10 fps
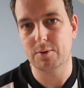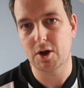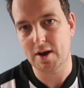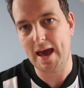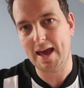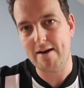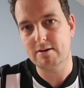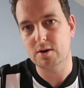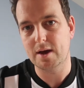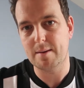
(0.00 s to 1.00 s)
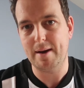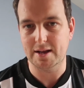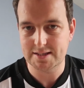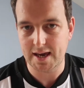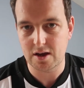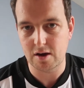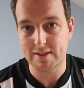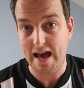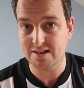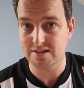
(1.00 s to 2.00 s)
We're not going to get carried away about a takeover
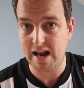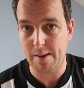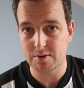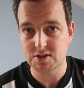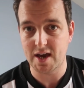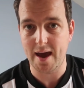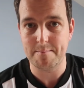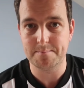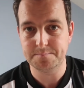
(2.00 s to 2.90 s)
that hasn't happened yet.